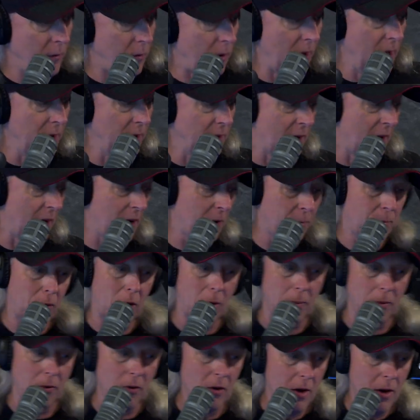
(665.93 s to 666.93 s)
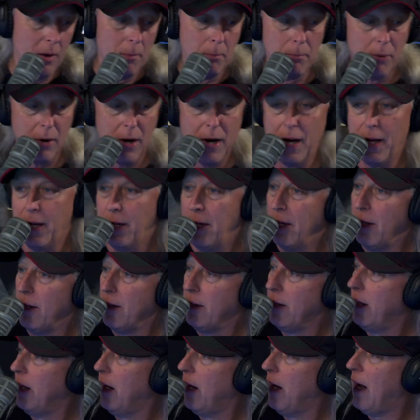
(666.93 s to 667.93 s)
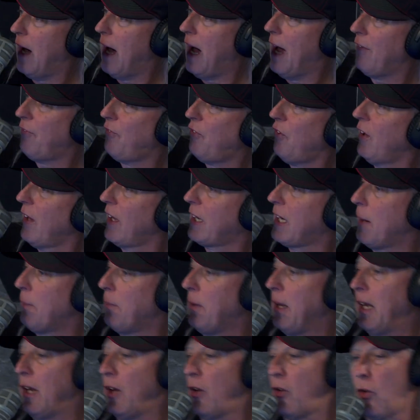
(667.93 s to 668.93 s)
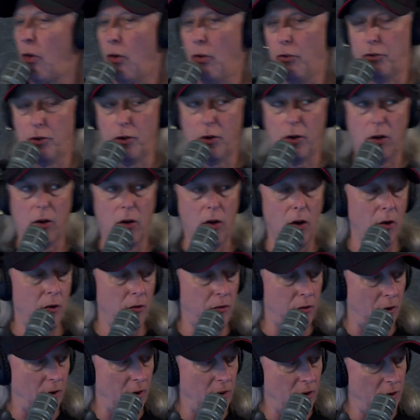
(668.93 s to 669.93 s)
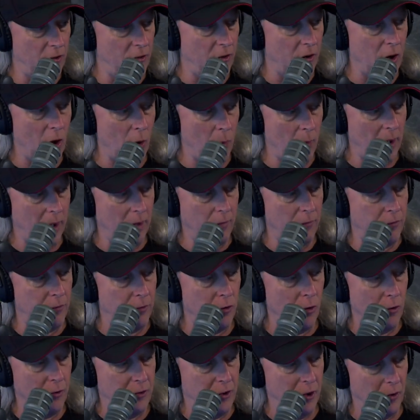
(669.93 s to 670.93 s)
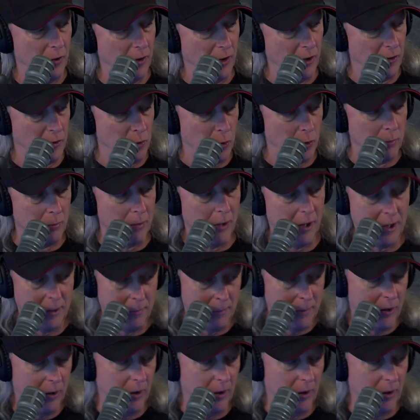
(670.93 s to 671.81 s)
Right? Not on purpose. But I feel like I'm getting closer and closer to just going full tilt into a Bloody Mary.